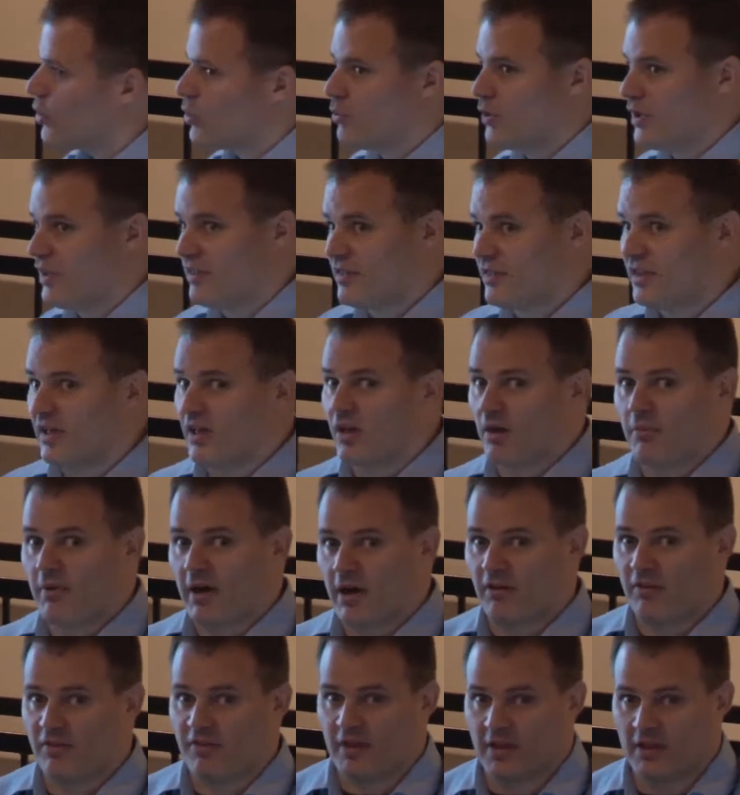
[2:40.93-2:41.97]
do we think
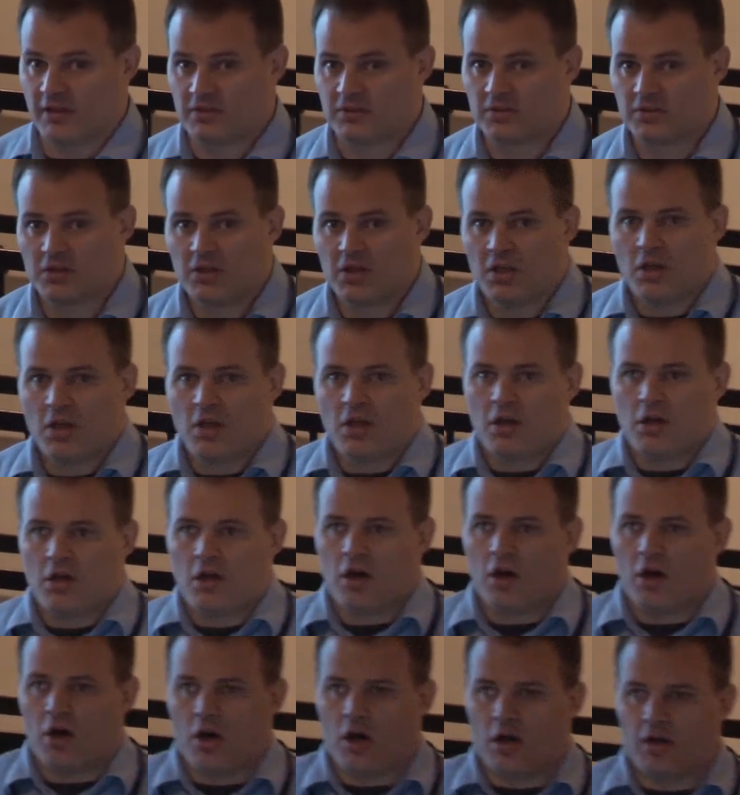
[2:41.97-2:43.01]
about things?
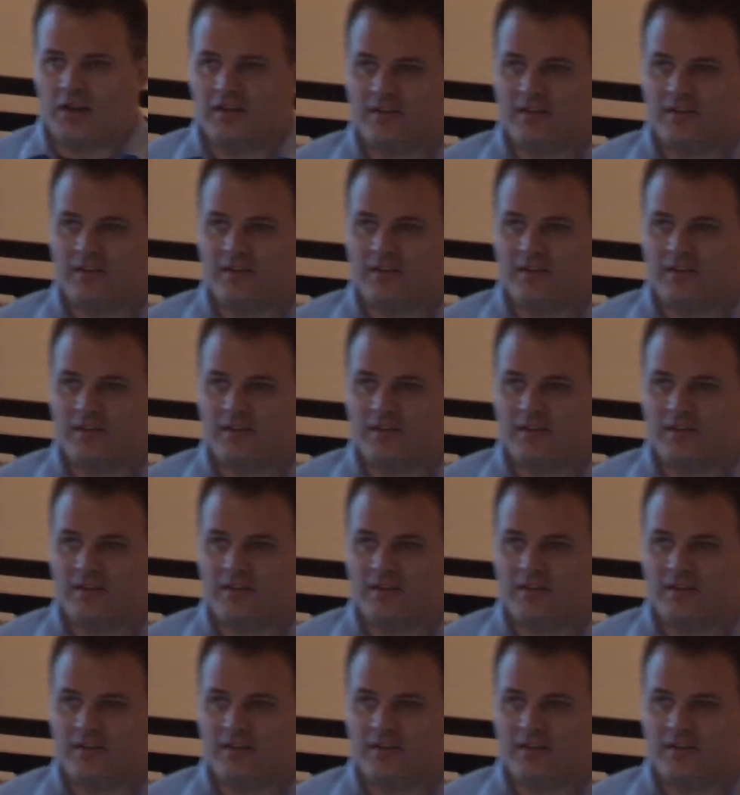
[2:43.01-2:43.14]
On